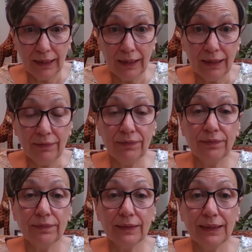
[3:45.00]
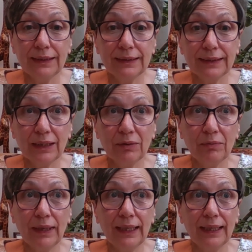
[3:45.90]
if it's a day
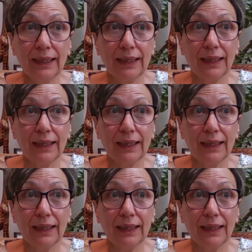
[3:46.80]
where